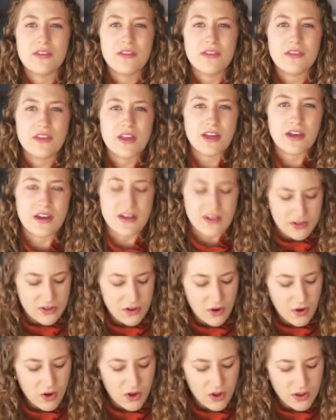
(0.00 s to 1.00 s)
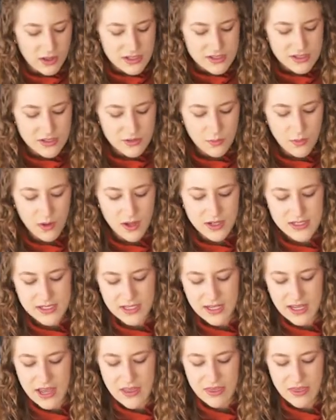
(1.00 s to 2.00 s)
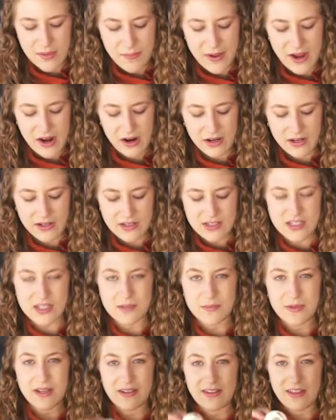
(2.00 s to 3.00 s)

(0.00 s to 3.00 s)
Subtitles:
the goal is you want to get the bearings to be a